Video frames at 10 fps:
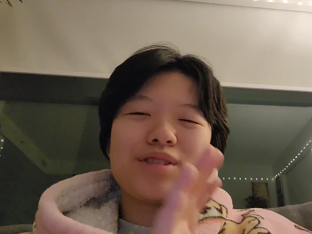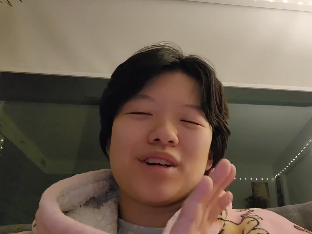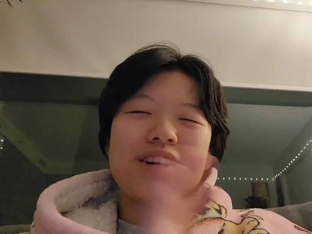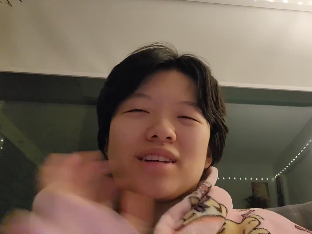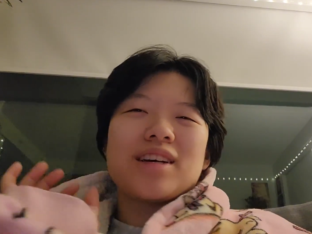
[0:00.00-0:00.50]

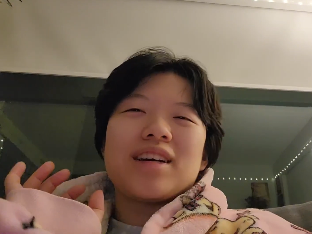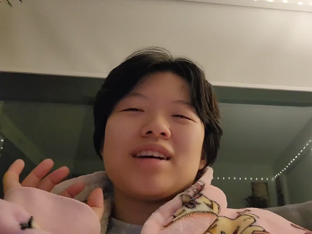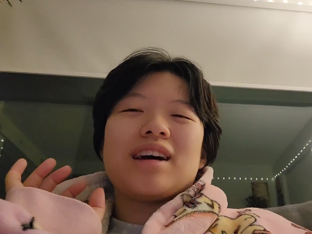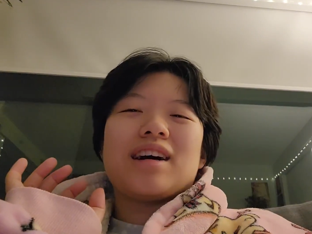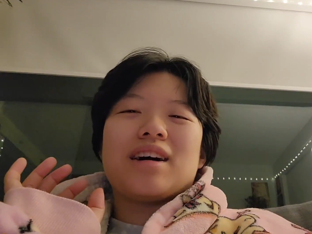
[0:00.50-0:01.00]
stock,
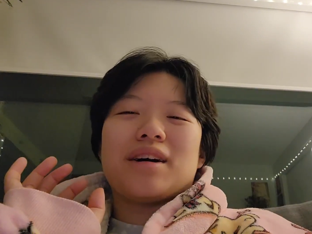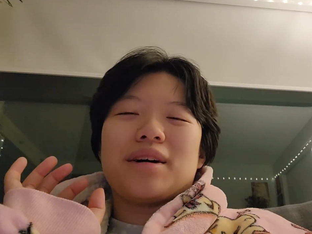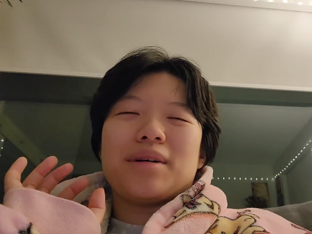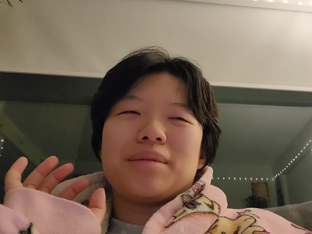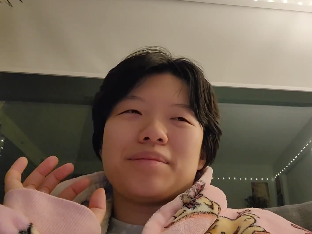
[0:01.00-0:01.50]

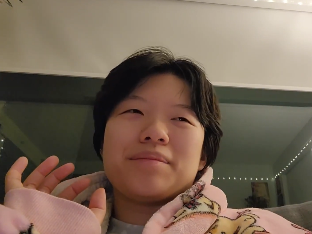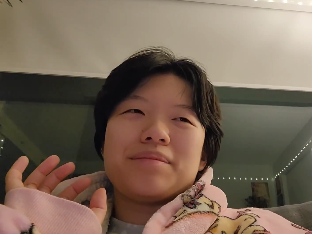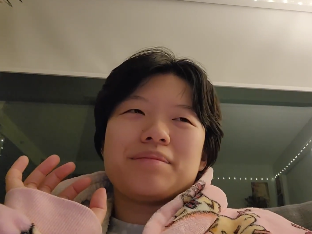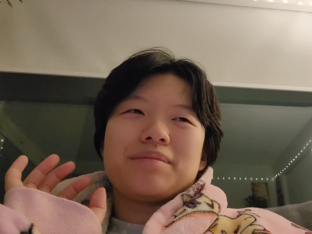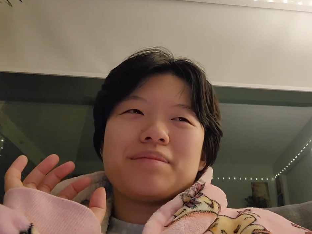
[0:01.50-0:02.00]
um,
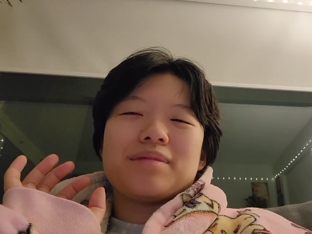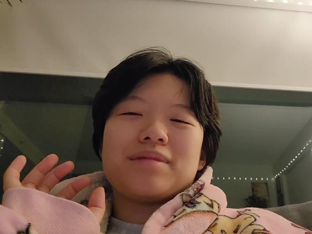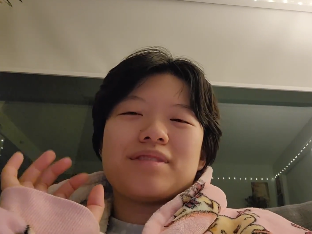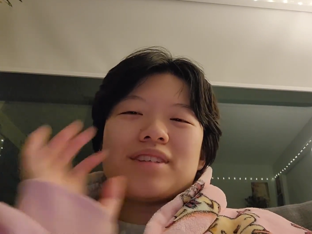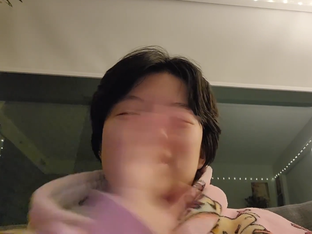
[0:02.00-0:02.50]

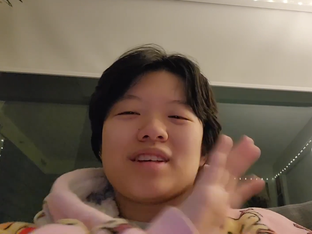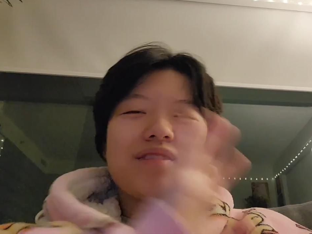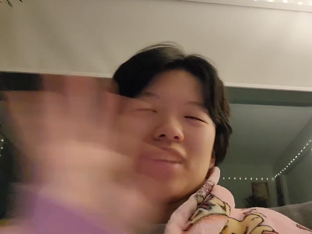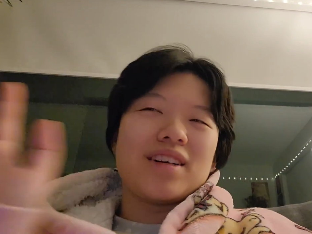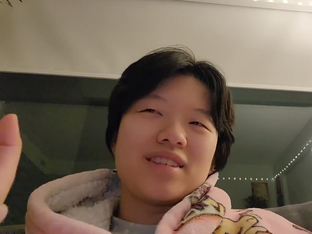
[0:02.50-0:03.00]
the
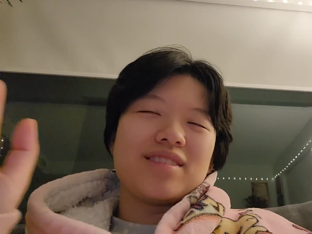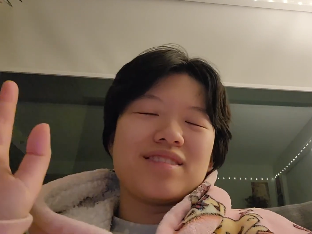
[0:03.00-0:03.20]
stuff that